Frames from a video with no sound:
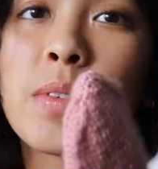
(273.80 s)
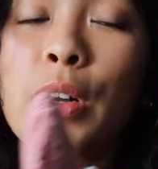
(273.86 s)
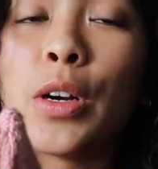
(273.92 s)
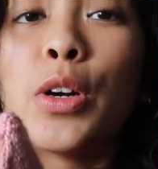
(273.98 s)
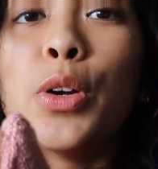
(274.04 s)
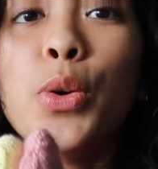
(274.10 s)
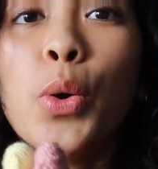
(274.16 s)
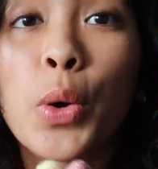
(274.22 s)

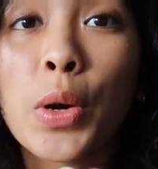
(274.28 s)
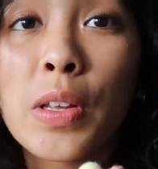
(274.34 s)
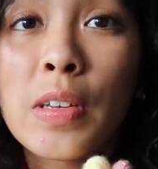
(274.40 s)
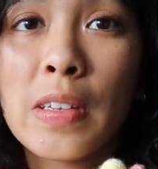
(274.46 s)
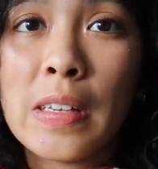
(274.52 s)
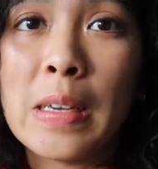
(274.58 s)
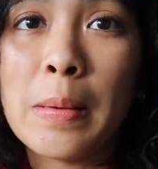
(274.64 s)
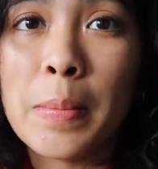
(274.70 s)
her North
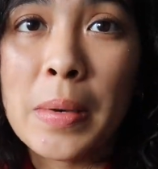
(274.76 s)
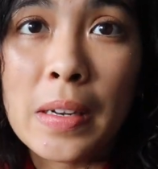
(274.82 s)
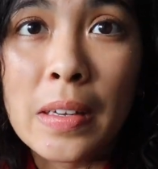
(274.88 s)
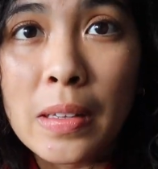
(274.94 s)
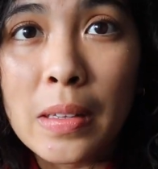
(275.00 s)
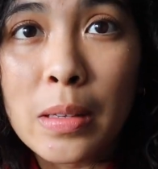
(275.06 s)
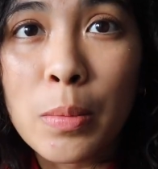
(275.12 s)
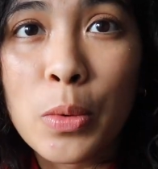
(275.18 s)
Sea
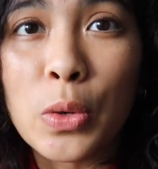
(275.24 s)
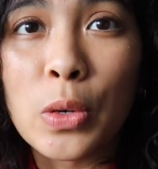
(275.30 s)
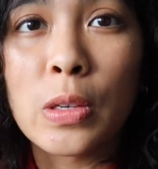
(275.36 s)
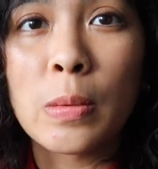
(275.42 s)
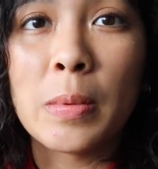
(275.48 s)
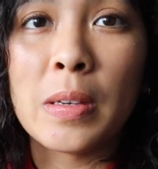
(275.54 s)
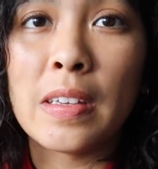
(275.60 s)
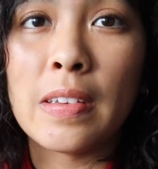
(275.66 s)
mittens more
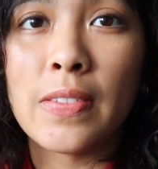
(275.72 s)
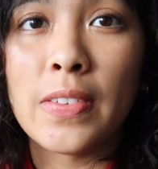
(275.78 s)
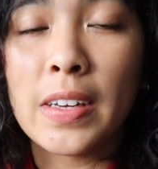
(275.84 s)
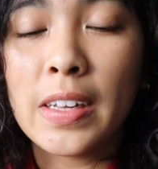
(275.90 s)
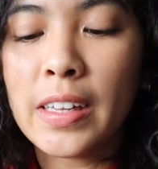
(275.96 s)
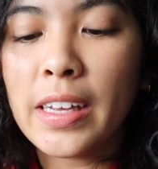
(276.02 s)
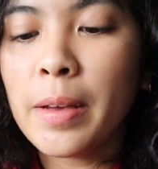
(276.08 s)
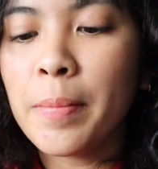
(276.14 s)

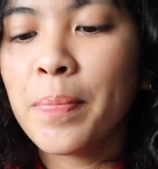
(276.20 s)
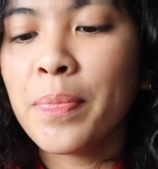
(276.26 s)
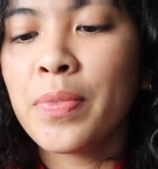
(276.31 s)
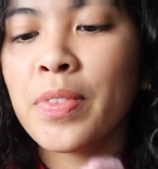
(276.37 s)
specifically.